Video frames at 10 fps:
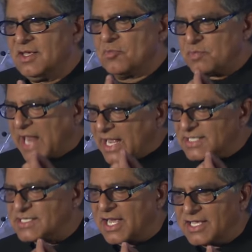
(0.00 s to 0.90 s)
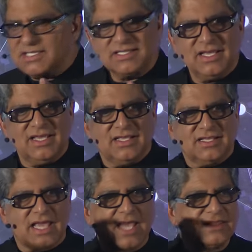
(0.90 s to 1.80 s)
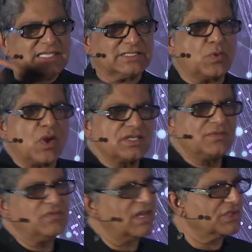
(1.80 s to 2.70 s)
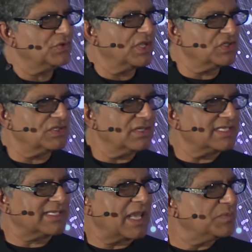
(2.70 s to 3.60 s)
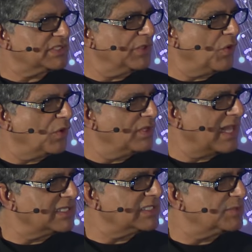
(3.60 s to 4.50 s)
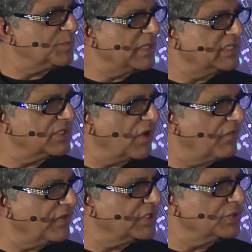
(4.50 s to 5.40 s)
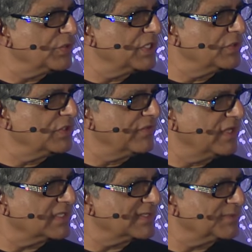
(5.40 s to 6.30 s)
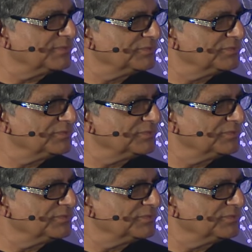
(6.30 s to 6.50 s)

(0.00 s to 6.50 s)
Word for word: Planck size. And this quantum fluctuation escapes the hole and spins off into a universe.